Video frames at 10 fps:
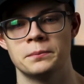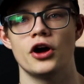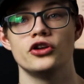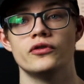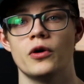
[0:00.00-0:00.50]
but
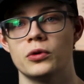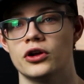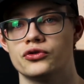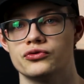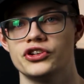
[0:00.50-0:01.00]
I knew that when
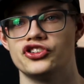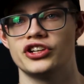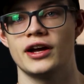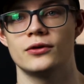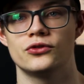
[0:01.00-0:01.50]
I was
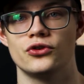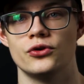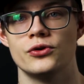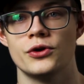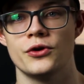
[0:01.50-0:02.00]
reaching out
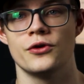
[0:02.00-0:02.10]
to